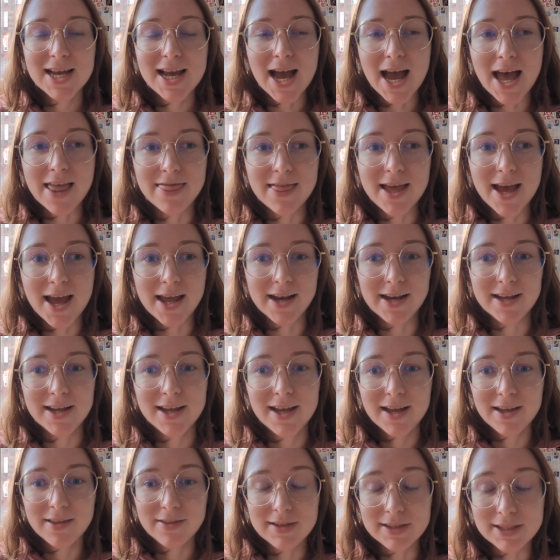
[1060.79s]
And then
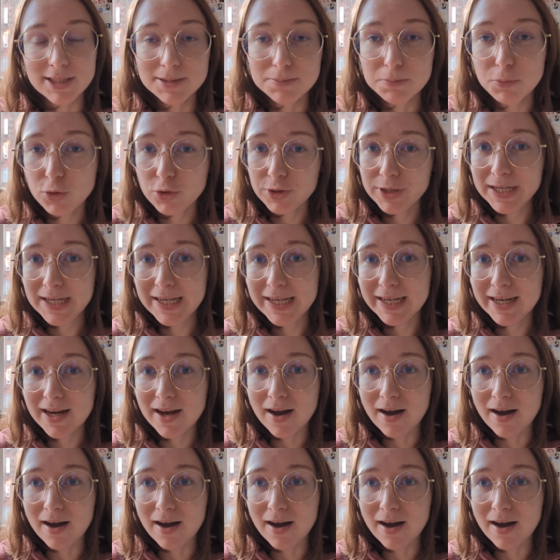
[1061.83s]
this morning